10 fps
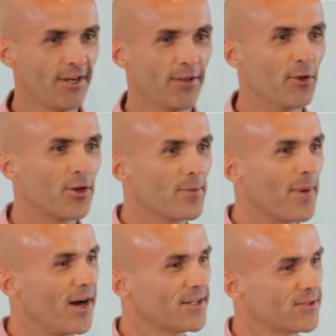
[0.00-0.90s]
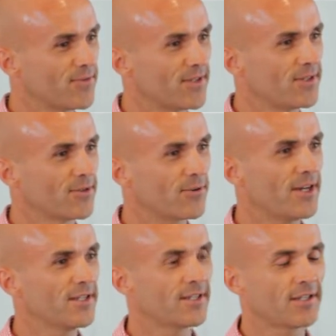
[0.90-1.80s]
in the early parts of the
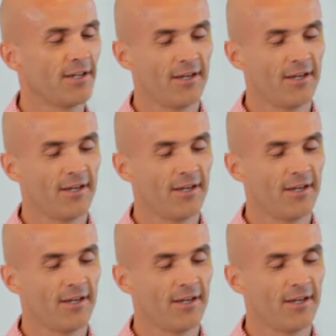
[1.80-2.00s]
race